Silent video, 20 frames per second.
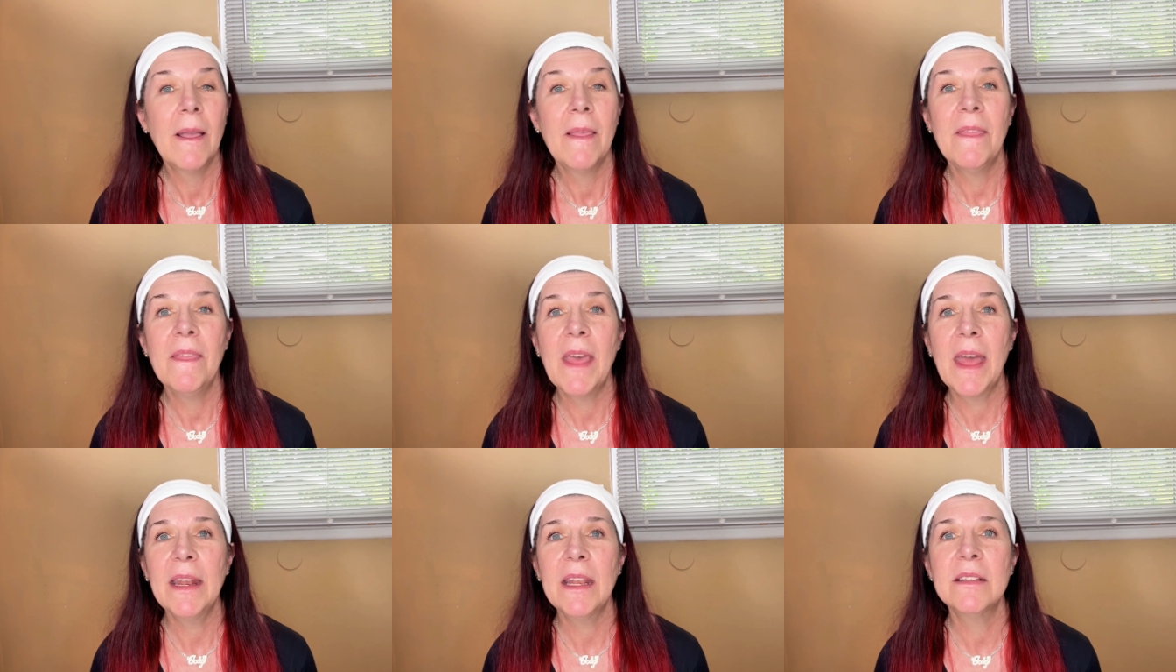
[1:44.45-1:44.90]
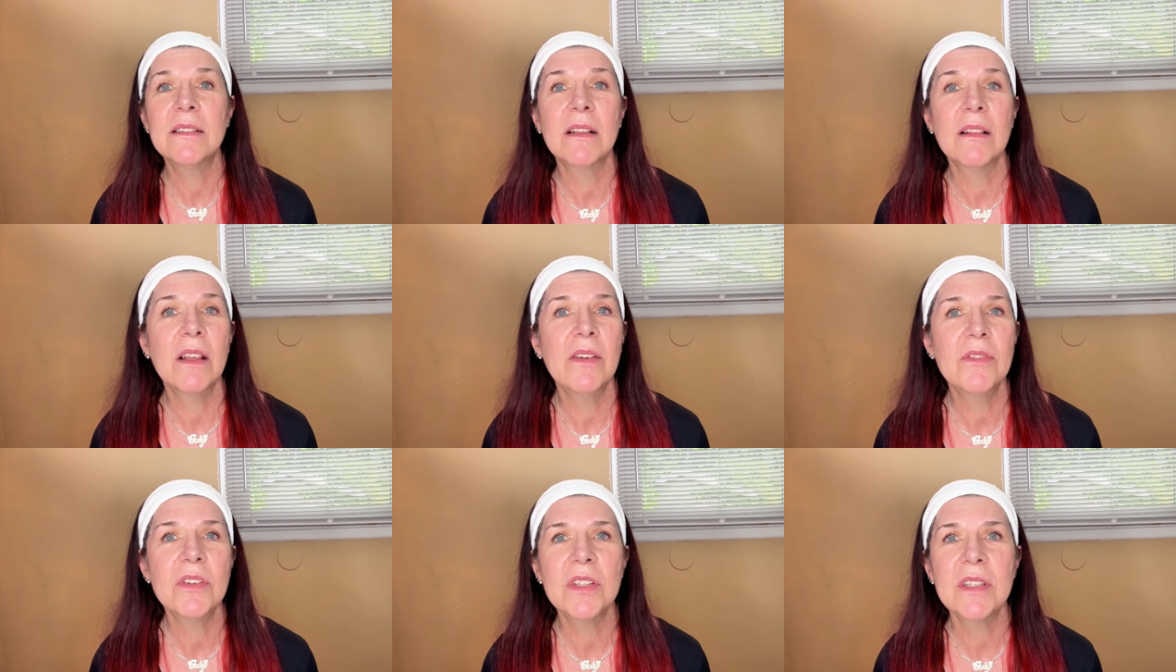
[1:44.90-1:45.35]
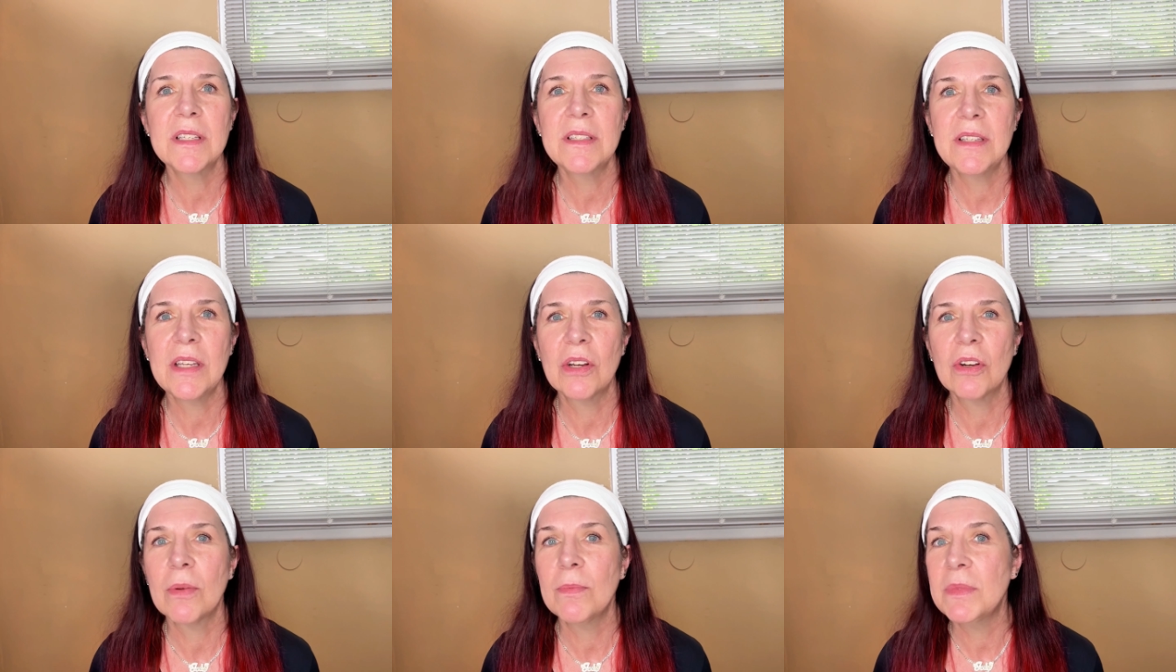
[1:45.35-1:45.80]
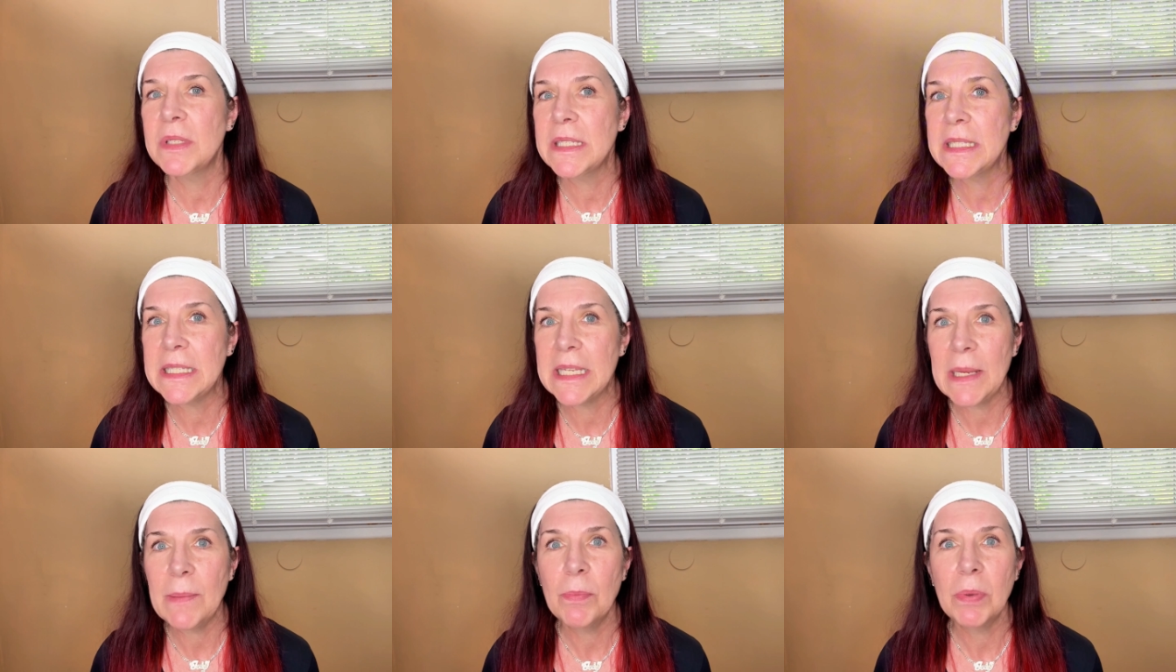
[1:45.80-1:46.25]
Then it delivers the serum
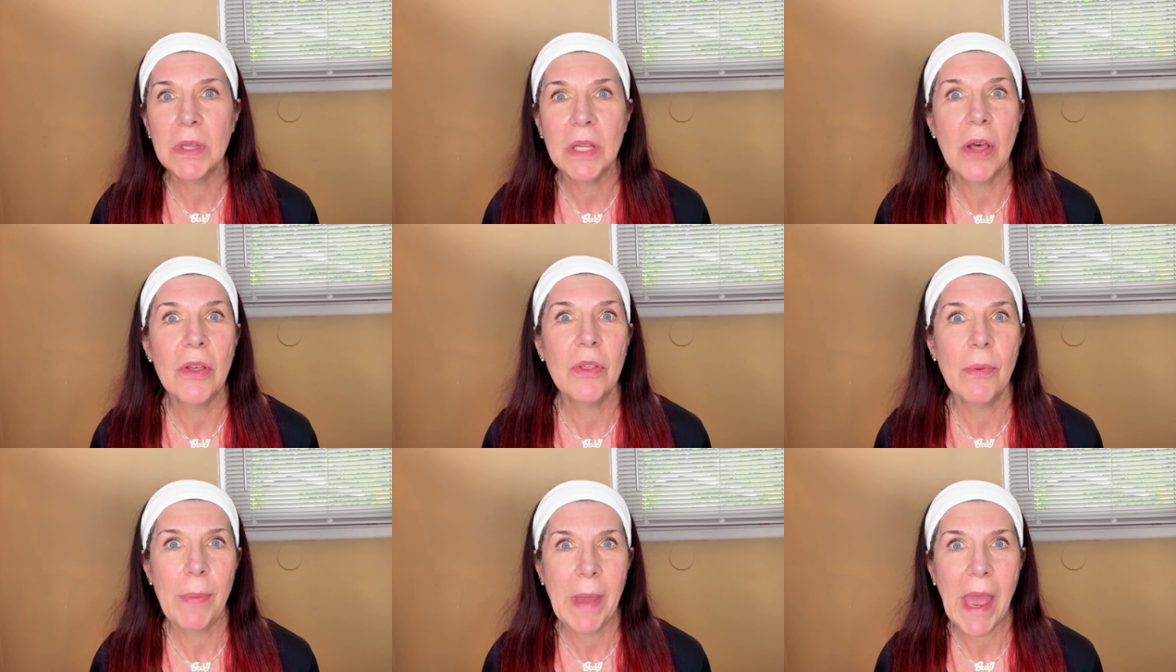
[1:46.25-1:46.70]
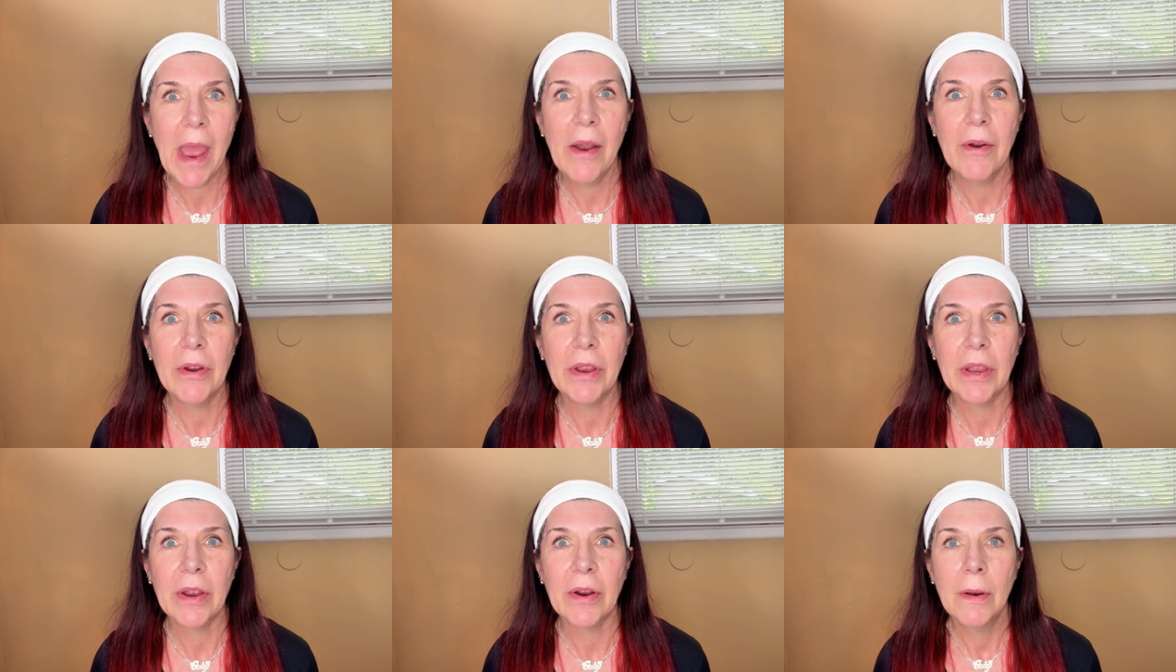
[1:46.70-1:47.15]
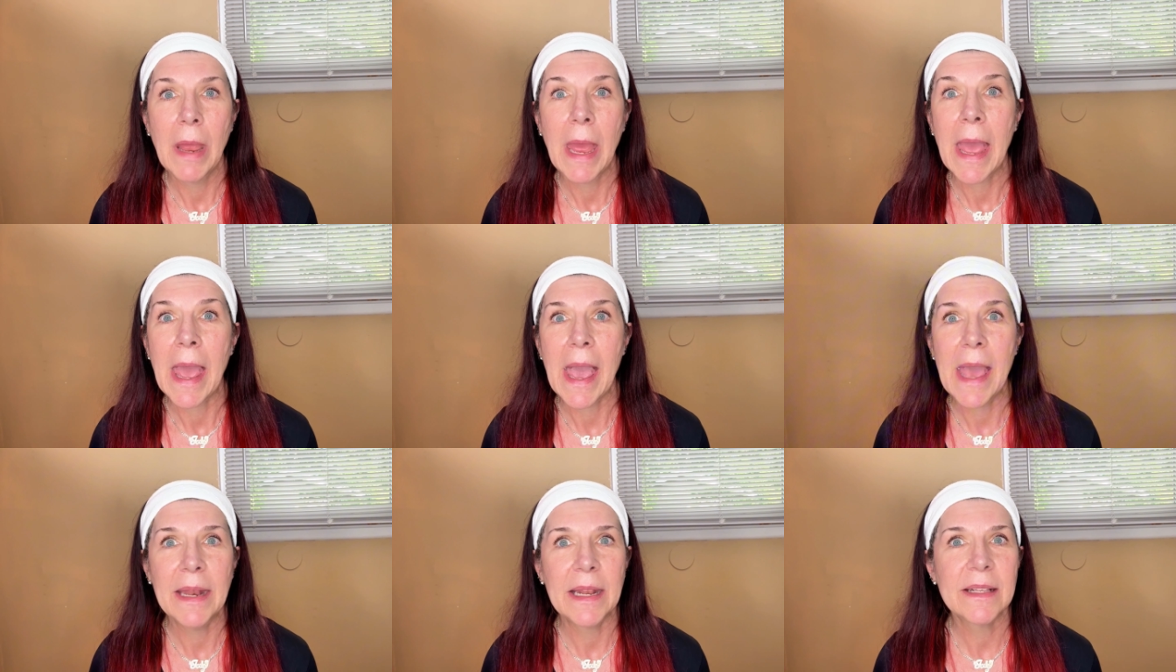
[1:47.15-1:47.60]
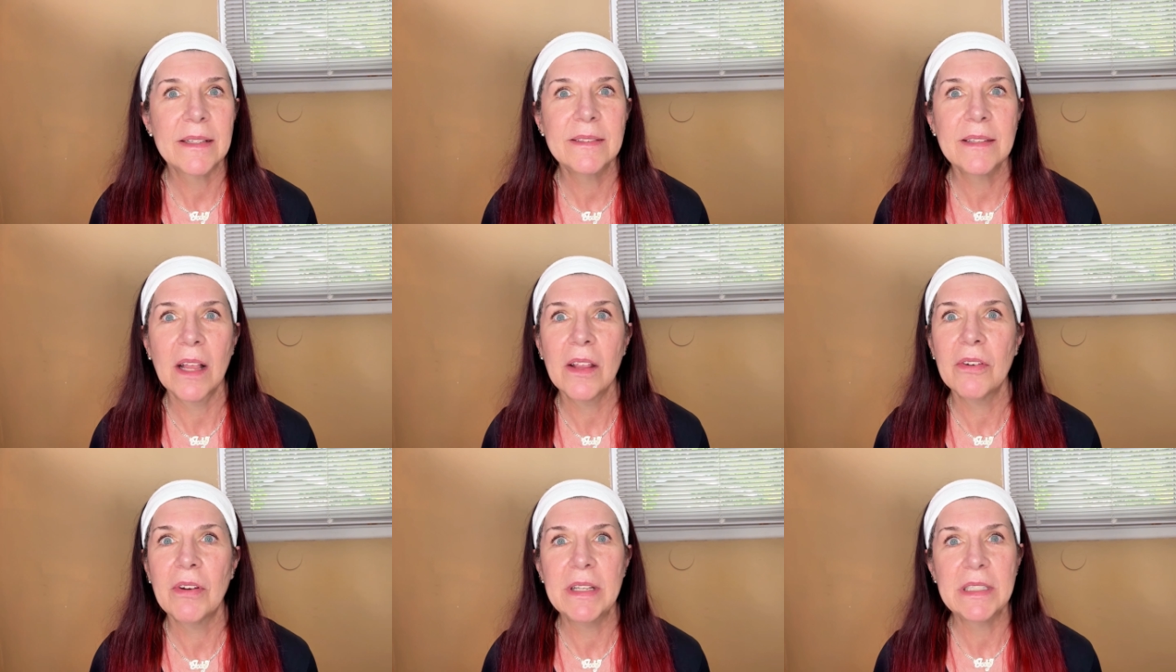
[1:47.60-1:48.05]
deep below the barrier and
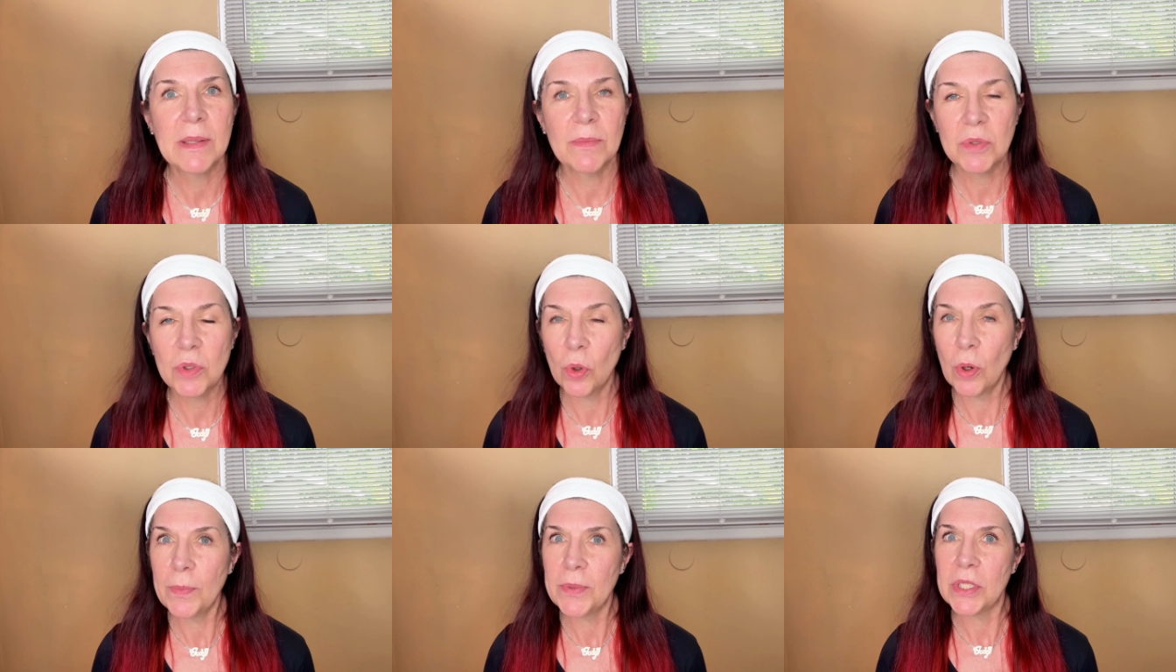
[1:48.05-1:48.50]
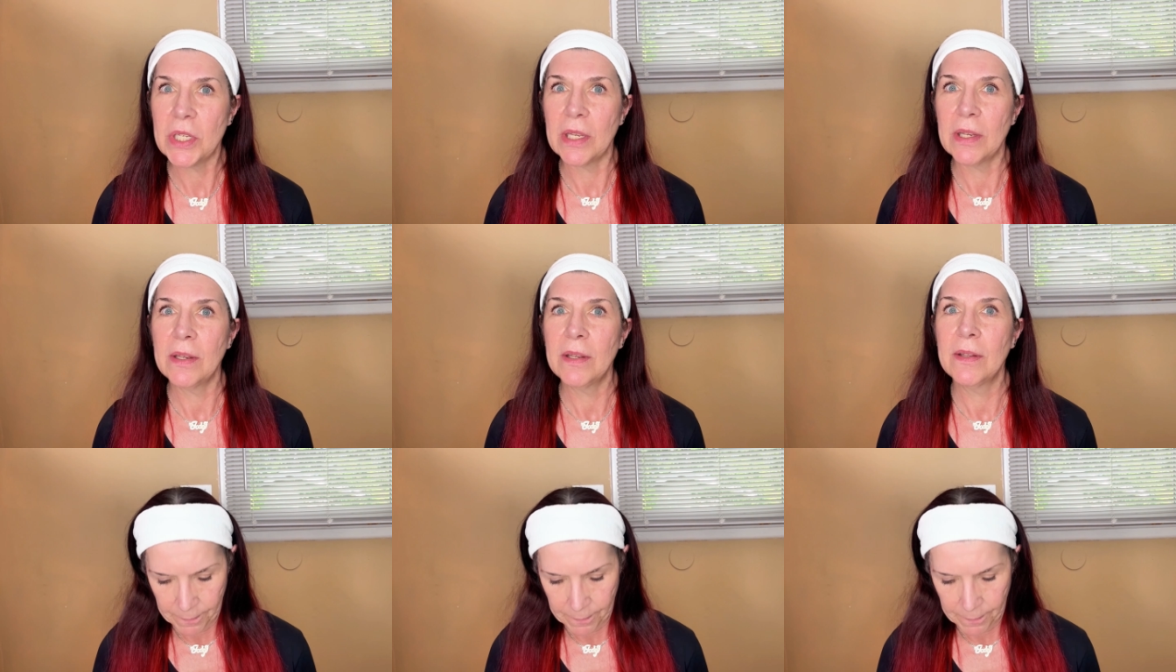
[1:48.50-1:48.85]
accelerates absorption.